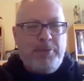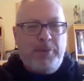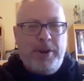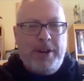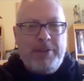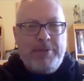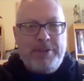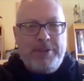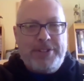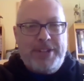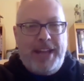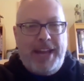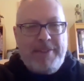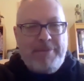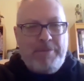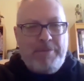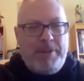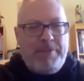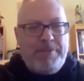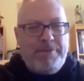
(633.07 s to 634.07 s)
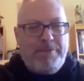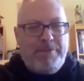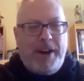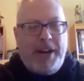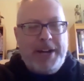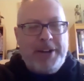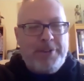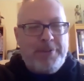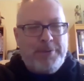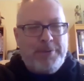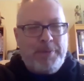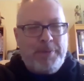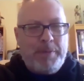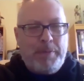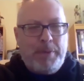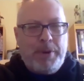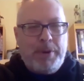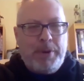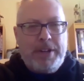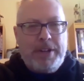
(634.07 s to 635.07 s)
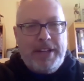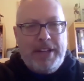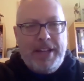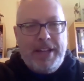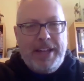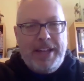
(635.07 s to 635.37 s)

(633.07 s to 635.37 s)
one was to have me fired from the book